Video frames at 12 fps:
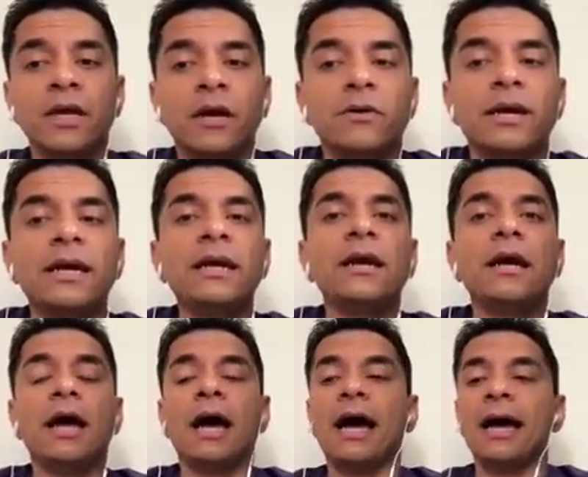okay?
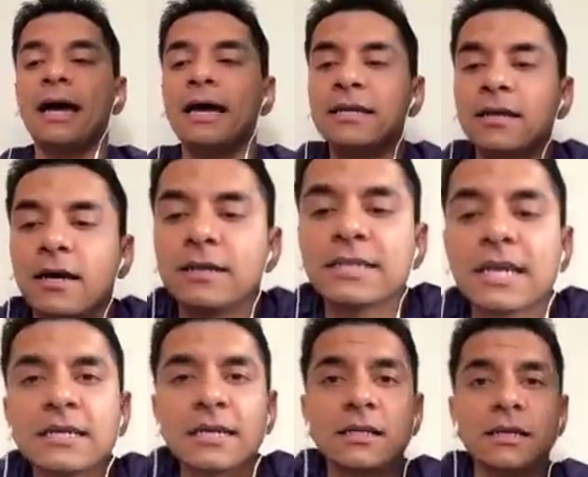And
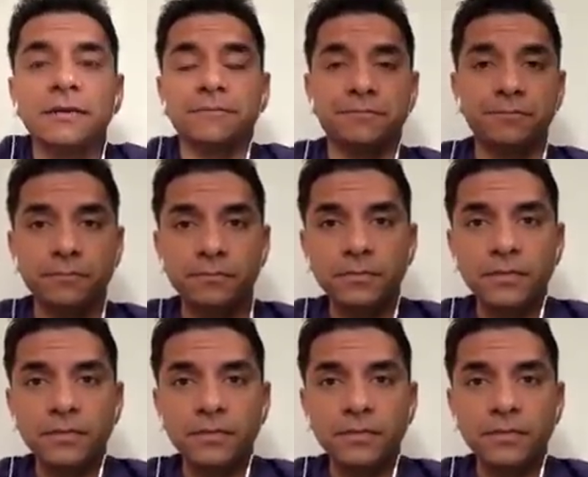technically,